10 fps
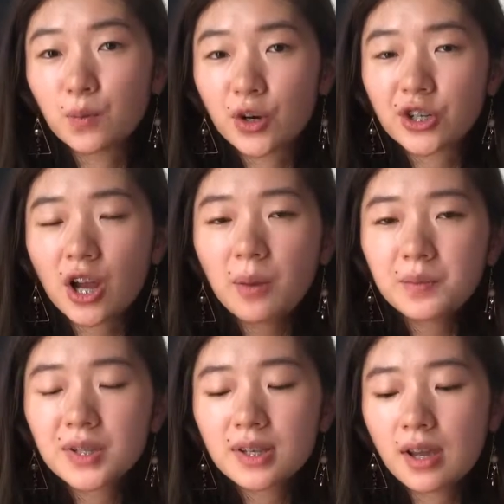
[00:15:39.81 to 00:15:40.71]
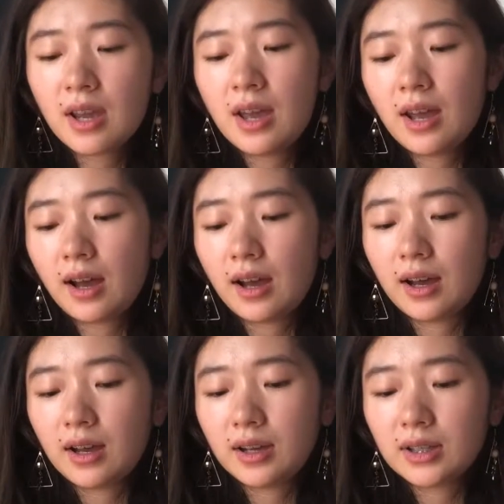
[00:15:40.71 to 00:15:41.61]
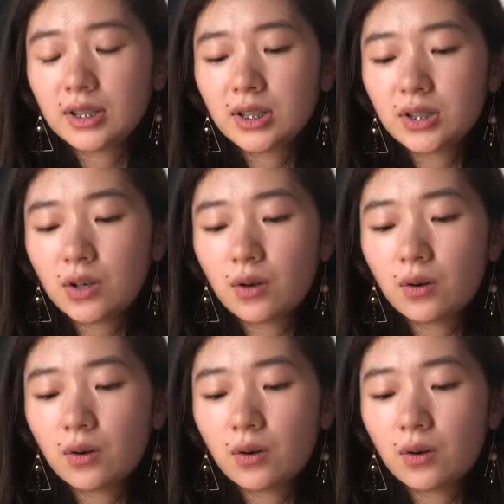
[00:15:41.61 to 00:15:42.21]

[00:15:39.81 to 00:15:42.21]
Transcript: workshops. So